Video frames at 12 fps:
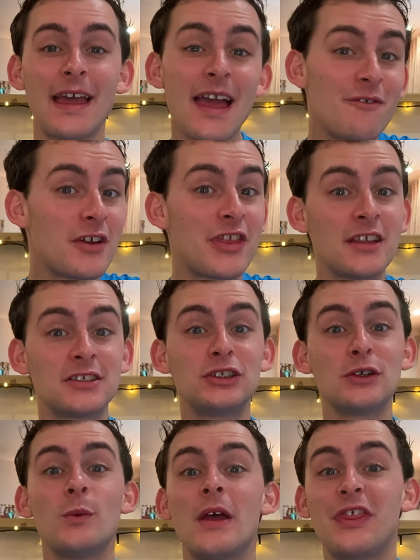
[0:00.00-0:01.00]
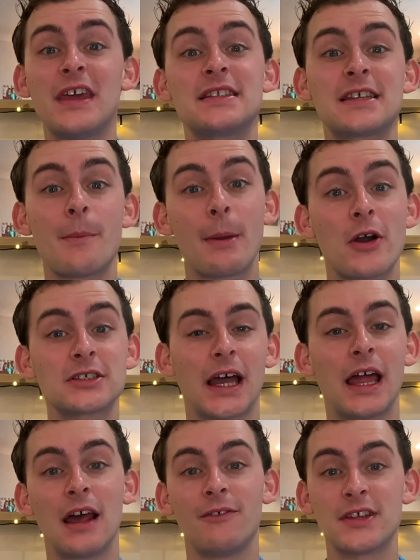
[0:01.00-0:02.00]
everything to do with theatre because
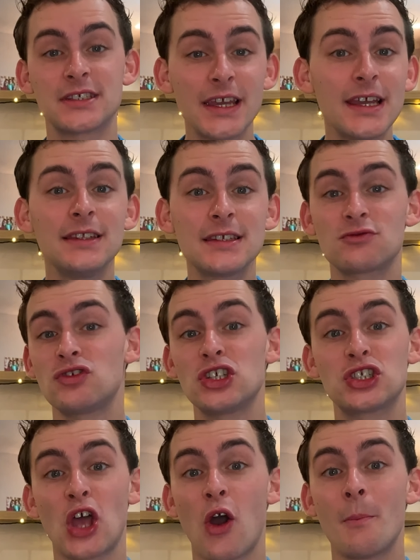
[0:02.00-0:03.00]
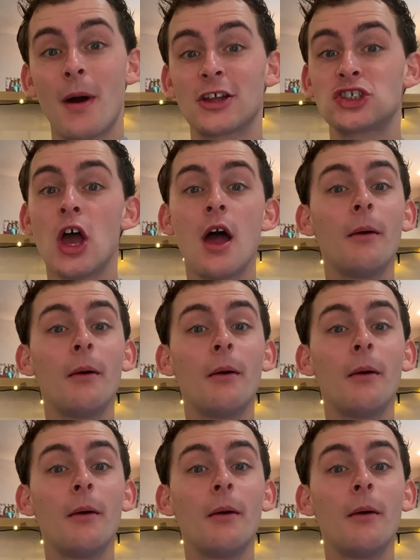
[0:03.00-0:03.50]
I love this industry so much,